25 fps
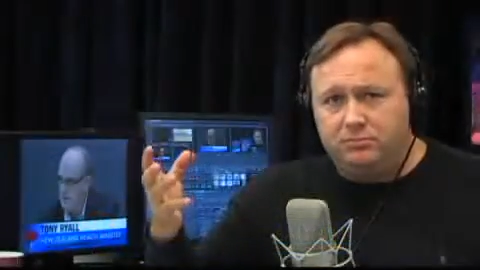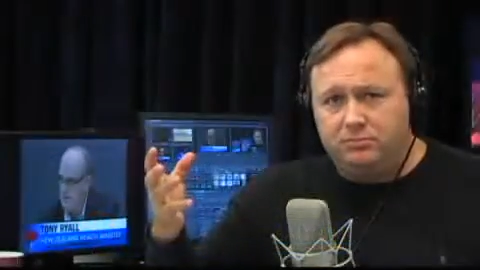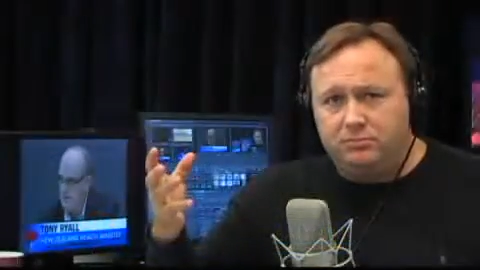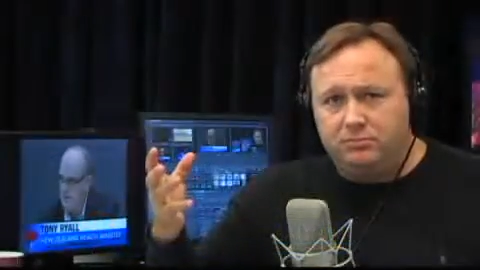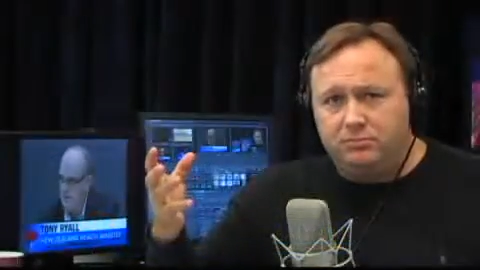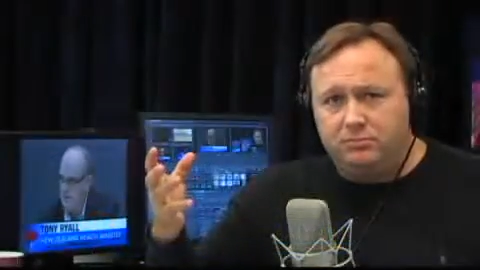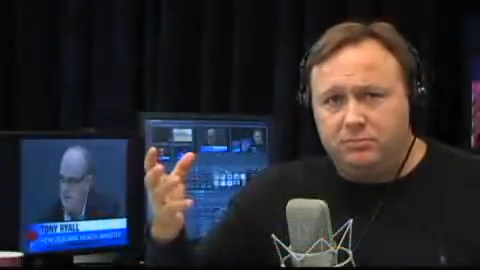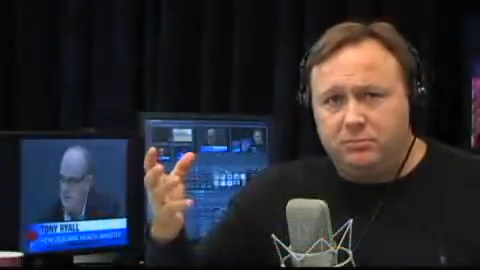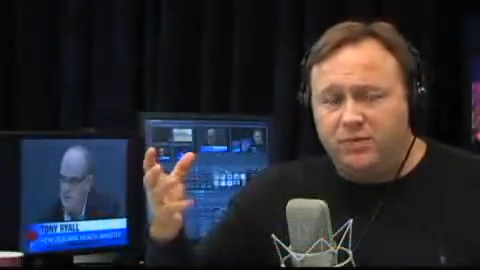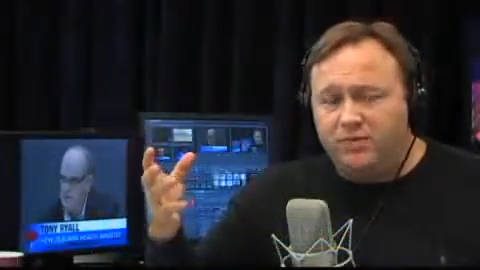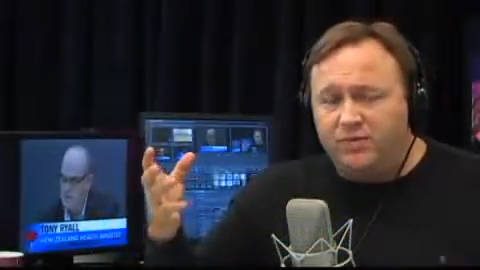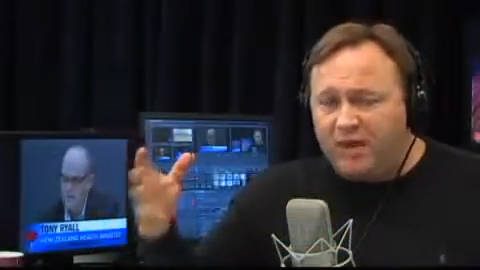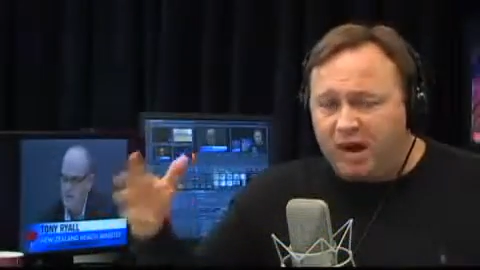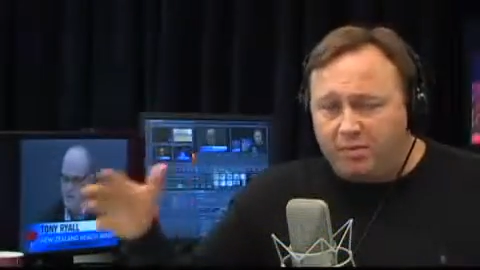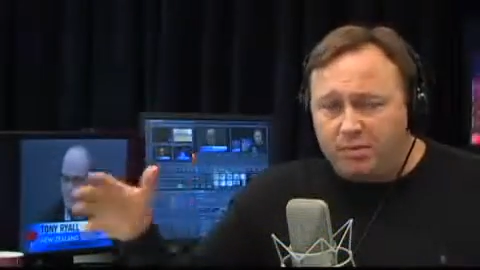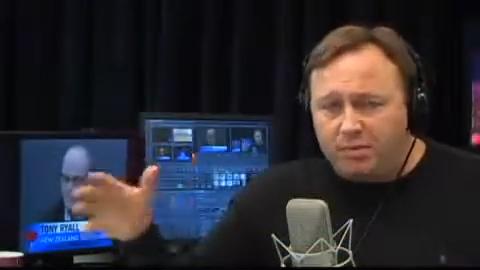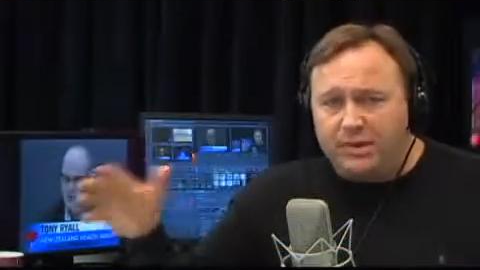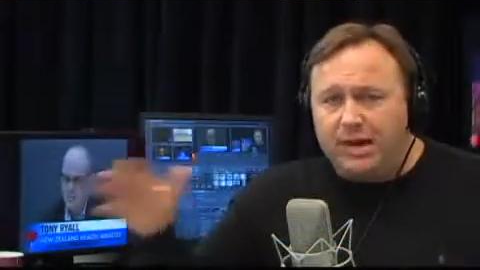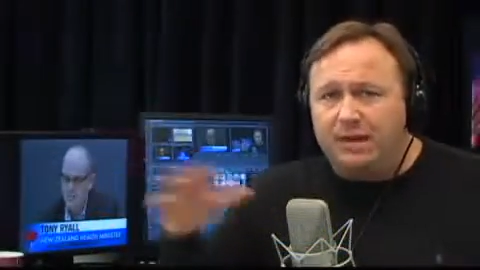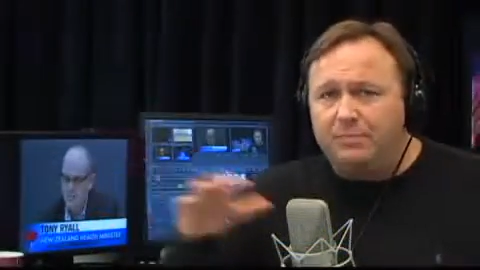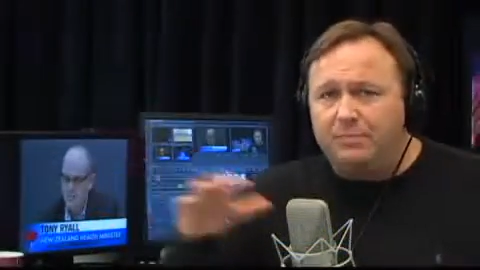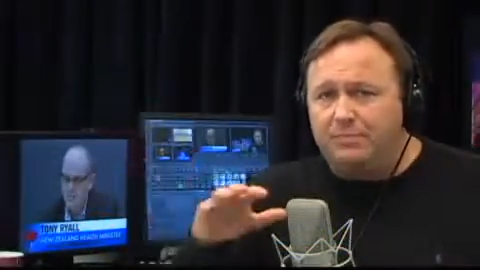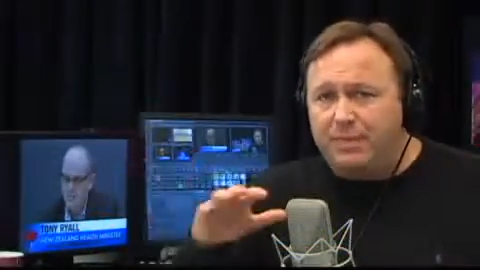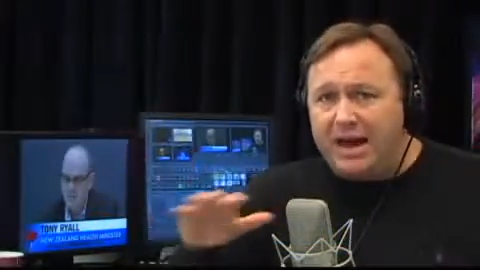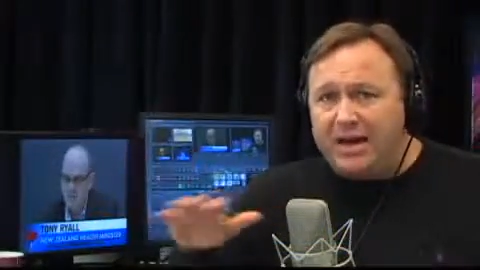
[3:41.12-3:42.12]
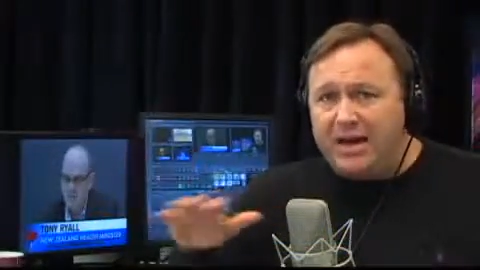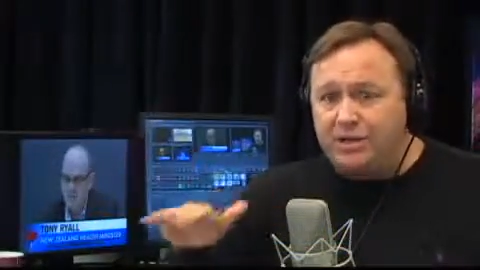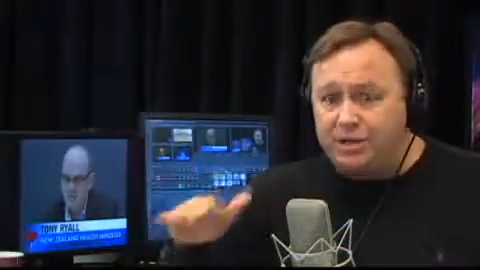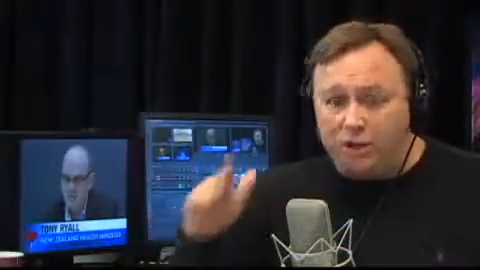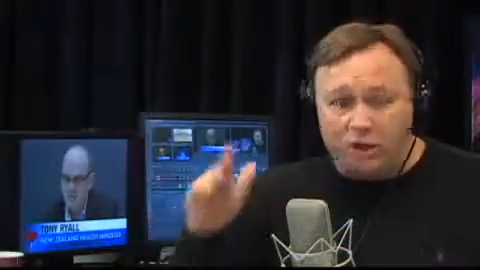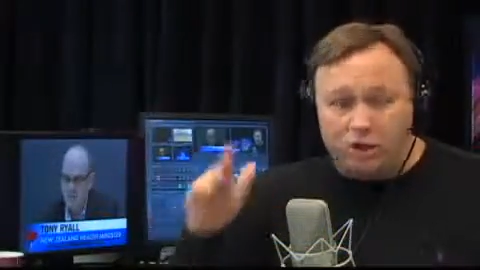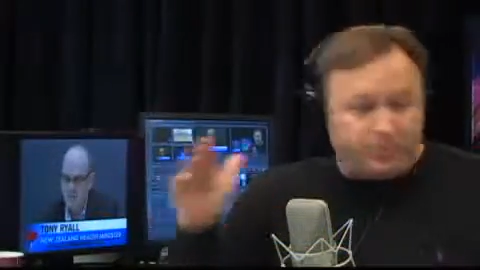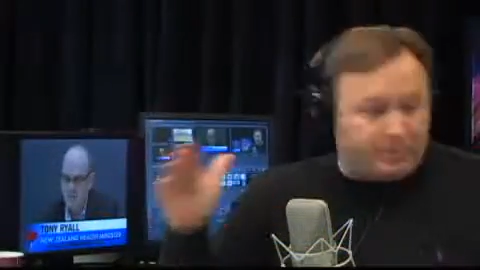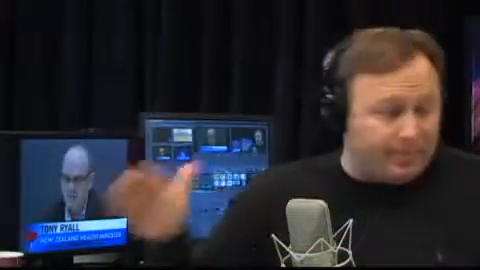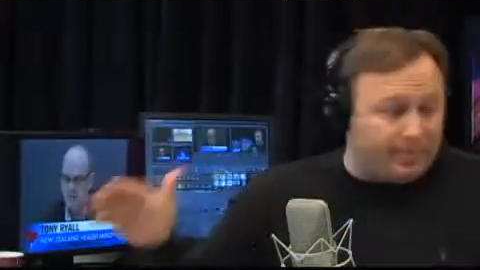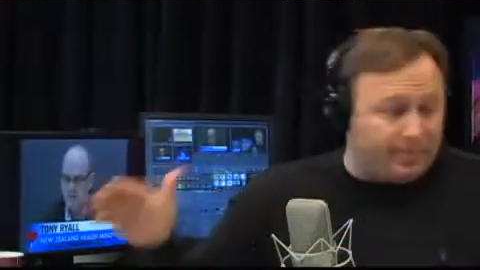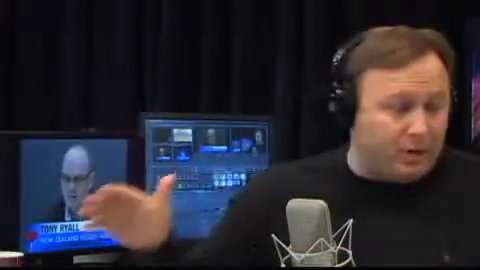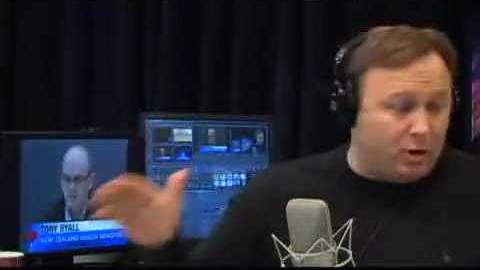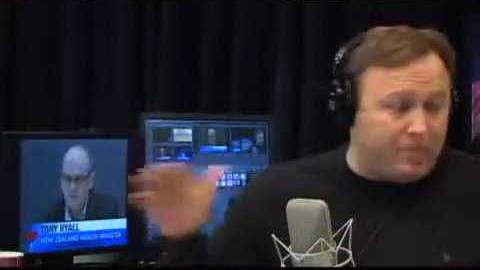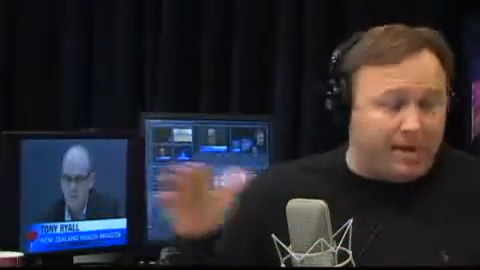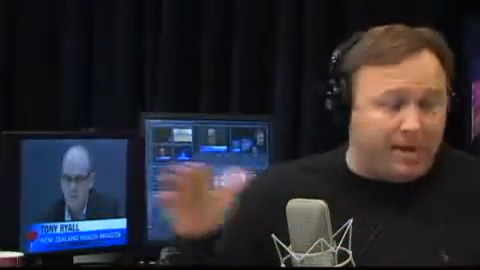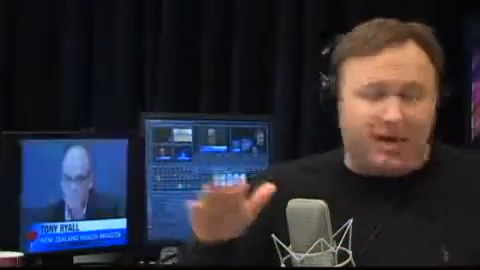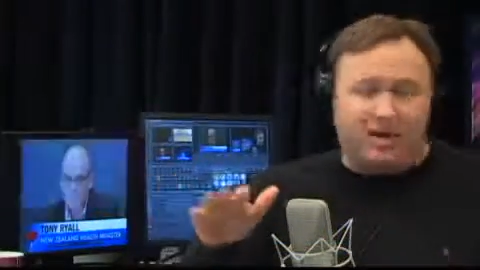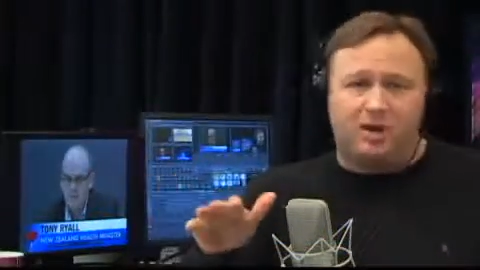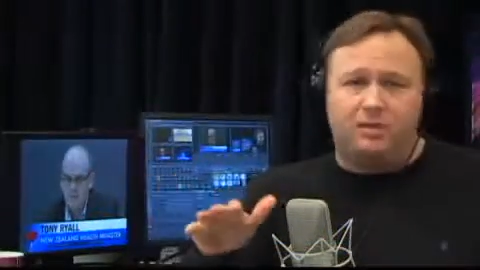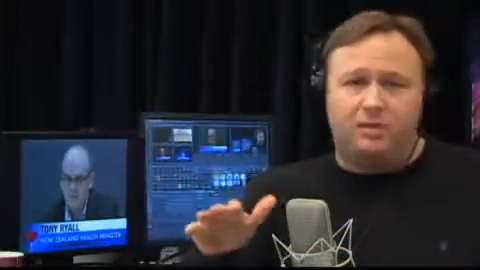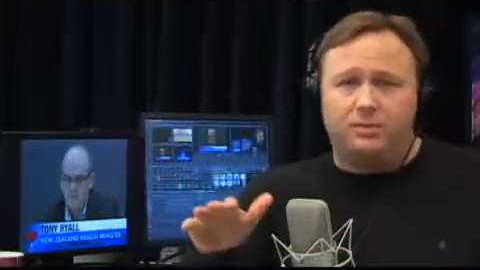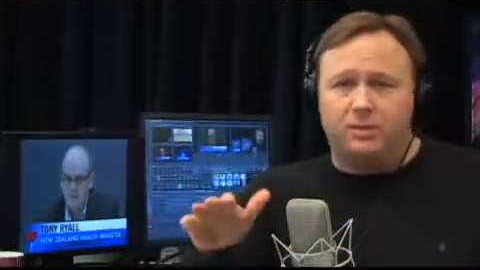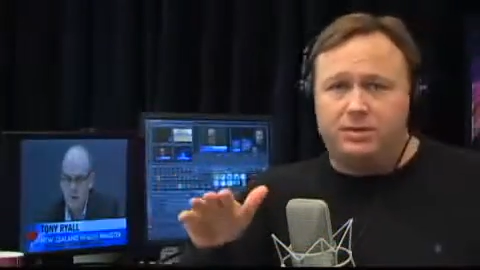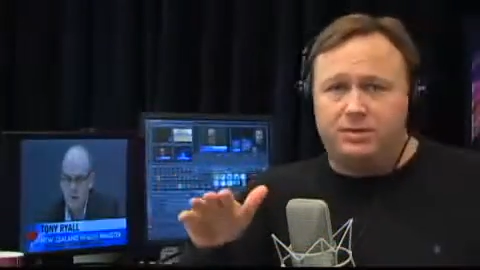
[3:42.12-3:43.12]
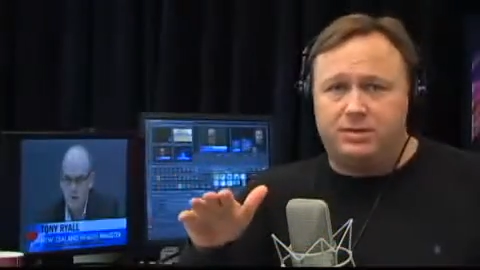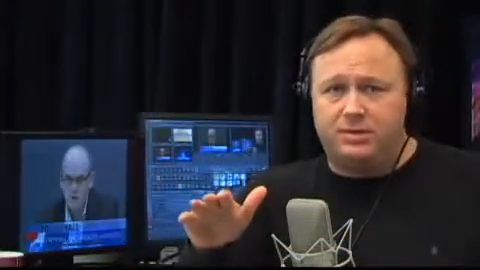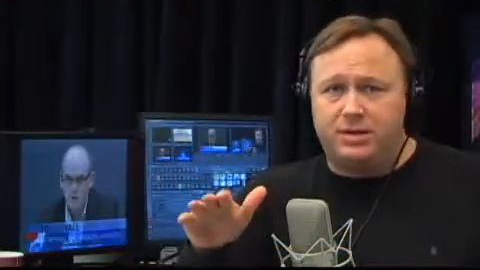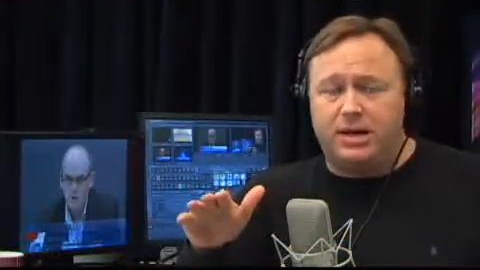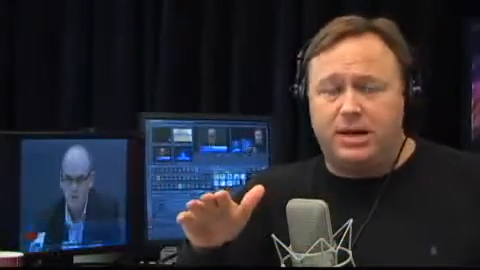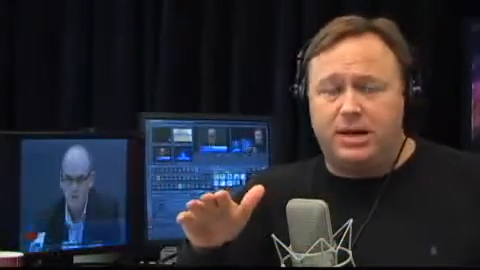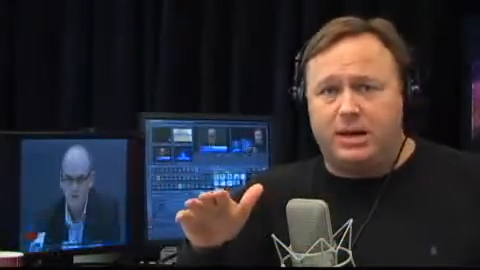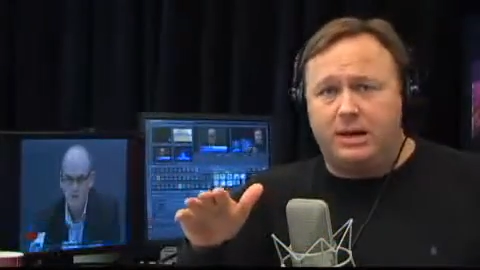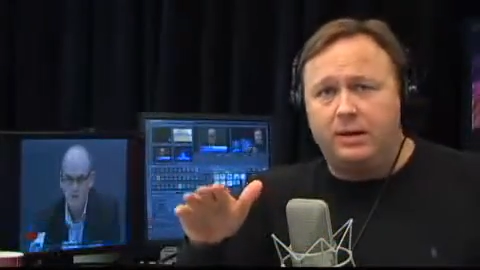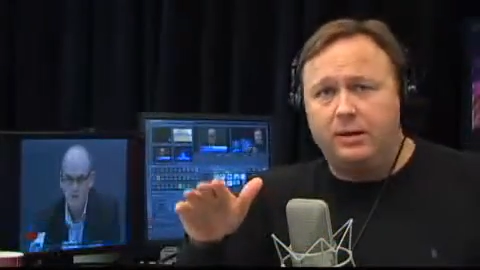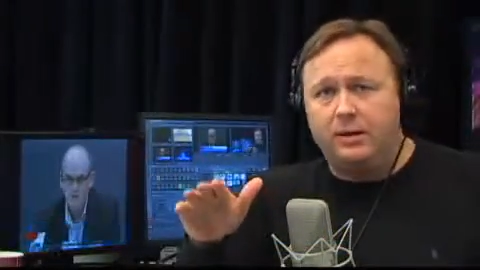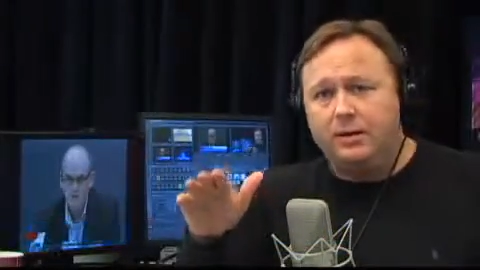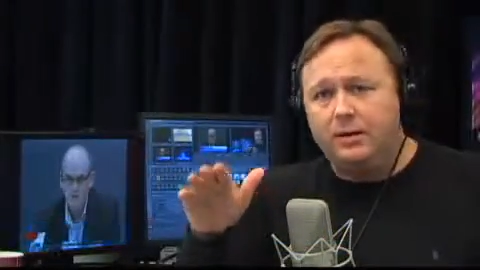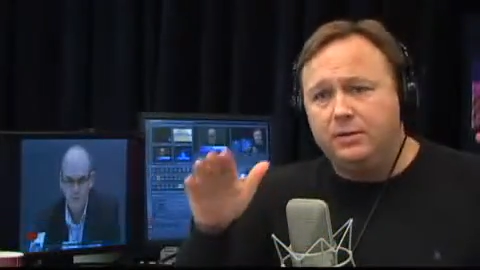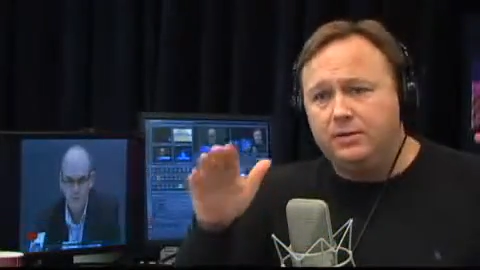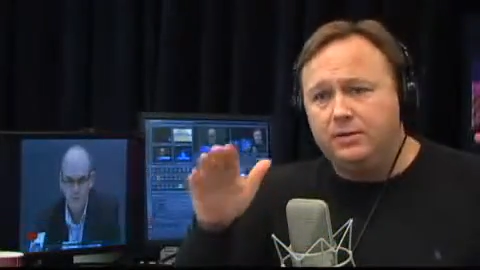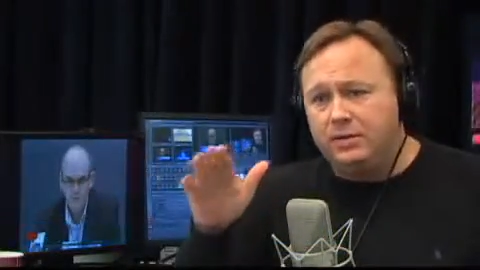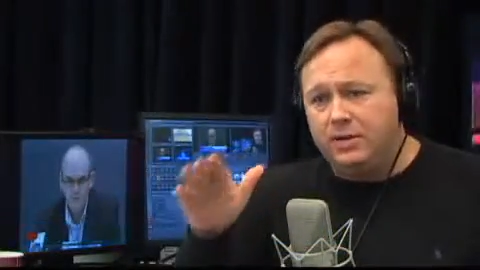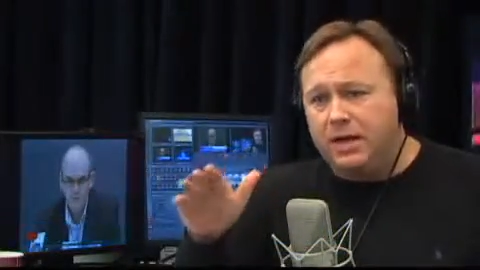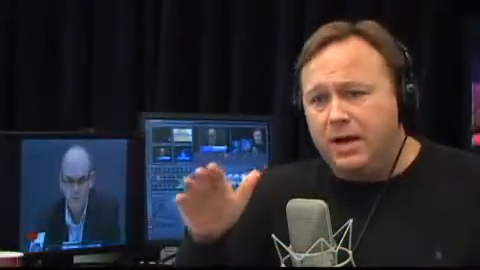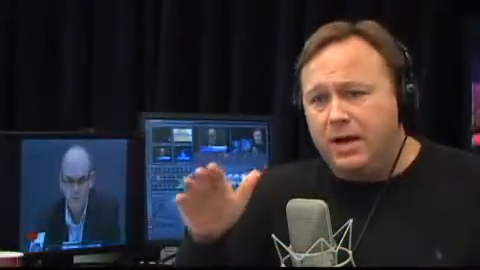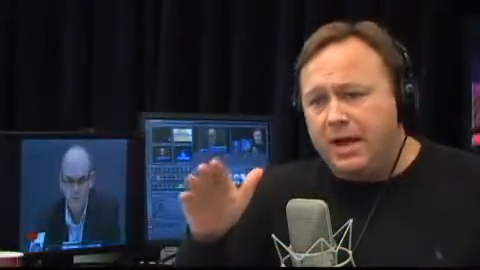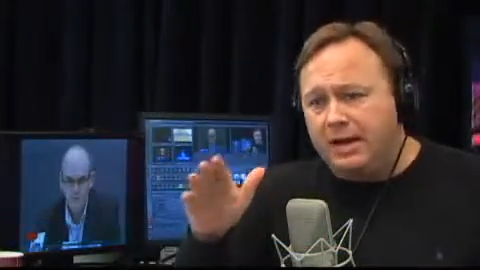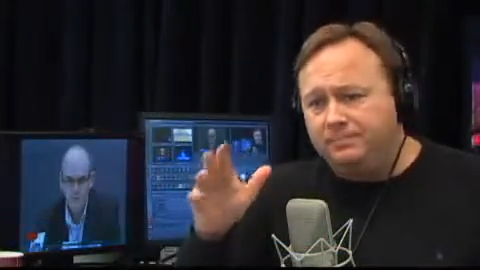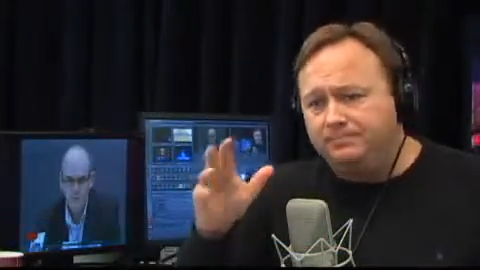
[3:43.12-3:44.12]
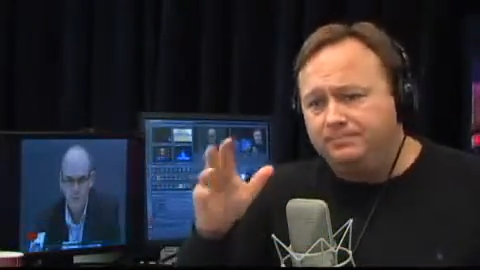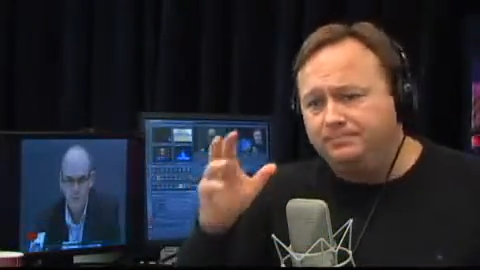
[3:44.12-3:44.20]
We've covered that in past shows, but I'm going to go back over it tonight.